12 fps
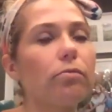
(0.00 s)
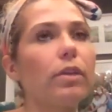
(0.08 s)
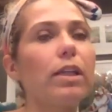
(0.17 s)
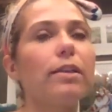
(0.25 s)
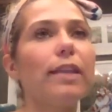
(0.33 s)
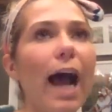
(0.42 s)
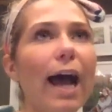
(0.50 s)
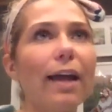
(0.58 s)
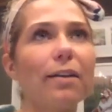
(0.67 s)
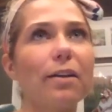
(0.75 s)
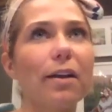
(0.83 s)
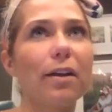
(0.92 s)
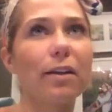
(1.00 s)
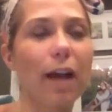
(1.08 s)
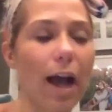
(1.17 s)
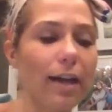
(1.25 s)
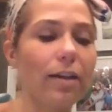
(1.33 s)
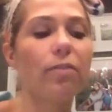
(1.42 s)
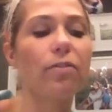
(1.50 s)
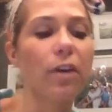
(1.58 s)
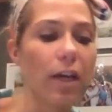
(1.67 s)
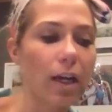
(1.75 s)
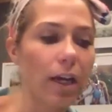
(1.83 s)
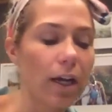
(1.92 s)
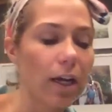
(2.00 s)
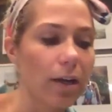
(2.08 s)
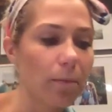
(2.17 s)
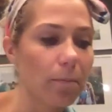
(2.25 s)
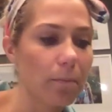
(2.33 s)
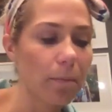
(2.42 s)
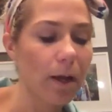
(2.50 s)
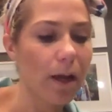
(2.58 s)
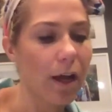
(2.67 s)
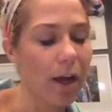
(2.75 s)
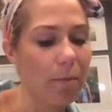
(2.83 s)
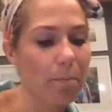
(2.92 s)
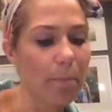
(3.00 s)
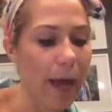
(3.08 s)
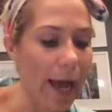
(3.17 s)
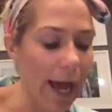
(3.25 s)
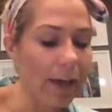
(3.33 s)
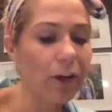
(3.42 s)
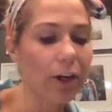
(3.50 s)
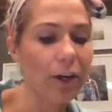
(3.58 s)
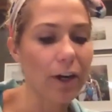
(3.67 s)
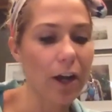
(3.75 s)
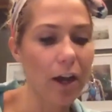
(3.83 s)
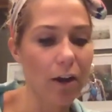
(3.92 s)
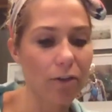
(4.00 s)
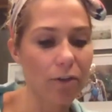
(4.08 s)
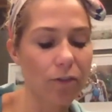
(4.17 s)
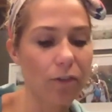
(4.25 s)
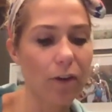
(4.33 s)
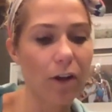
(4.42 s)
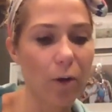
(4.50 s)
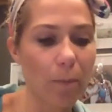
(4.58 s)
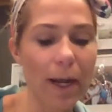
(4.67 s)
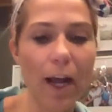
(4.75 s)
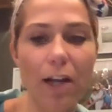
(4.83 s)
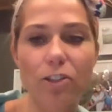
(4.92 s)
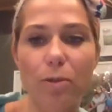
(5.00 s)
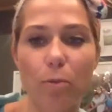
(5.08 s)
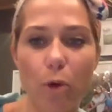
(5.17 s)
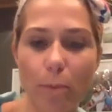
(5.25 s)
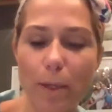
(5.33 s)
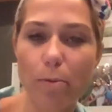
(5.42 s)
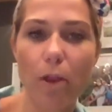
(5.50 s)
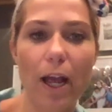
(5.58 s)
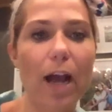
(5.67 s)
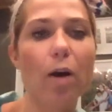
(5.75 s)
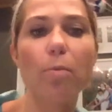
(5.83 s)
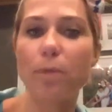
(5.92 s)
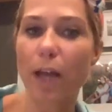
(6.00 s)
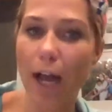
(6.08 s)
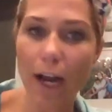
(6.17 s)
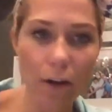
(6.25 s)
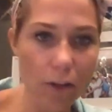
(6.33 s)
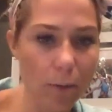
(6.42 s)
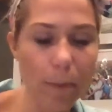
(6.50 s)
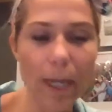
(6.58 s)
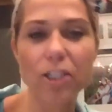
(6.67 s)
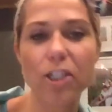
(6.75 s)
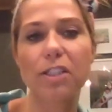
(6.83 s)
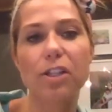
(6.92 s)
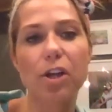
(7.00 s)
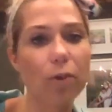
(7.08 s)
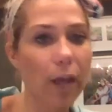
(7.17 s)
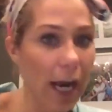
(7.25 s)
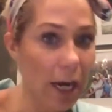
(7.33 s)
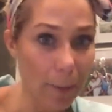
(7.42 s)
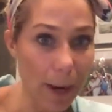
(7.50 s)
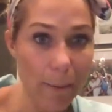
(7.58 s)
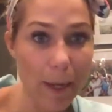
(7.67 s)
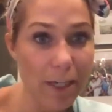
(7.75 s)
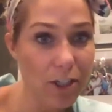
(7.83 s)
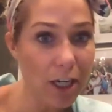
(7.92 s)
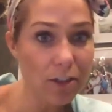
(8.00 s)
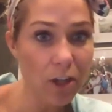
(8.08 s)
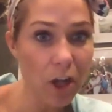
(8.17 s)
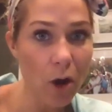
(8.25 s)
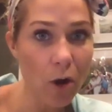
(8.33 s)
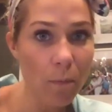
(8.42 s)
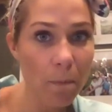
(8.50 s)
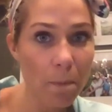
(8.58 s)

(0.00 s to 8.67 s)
that kind of pattern of, oh my gosh, the more people I help, the higher their paychecks go, the higher my paychecks go,